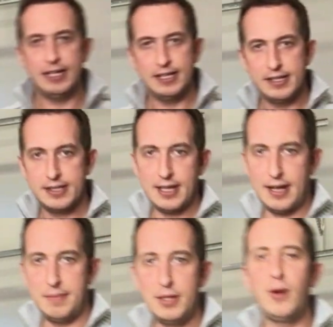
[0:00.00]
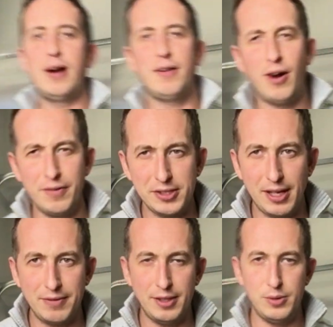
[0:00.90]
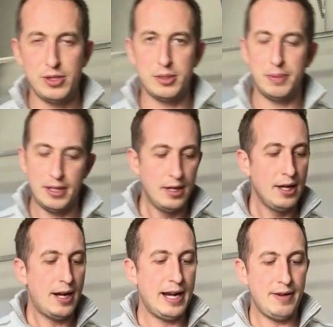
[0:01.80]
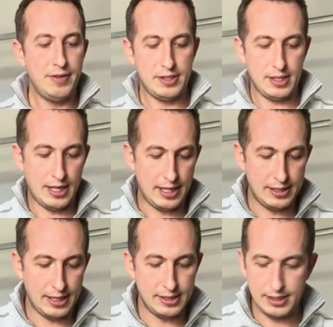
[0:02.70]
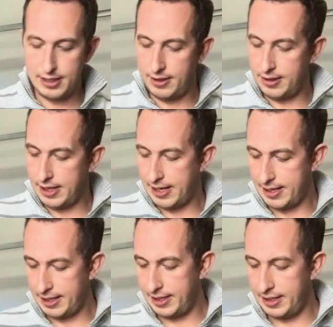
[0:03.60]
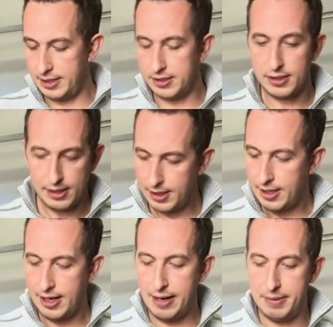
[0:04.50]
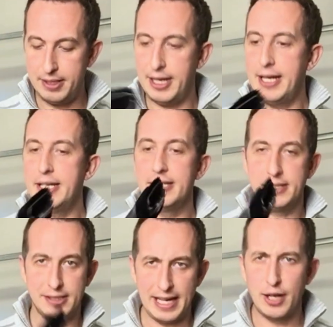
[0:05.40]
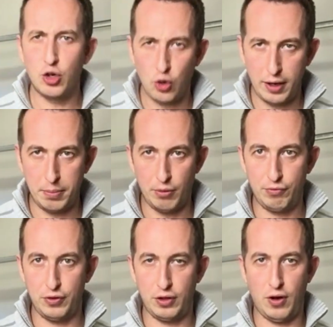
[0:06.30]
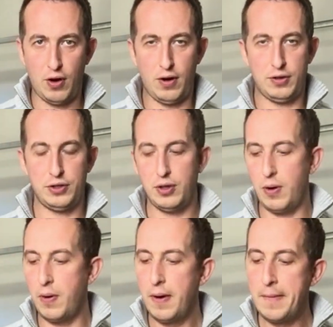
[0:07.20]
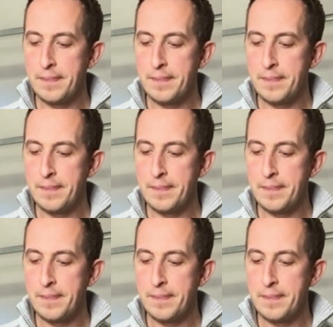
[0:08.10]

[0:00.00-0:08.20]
is, you don't obviously have to use this, but I have this Dyson here, and it is, I mean, it is incredible for the car. So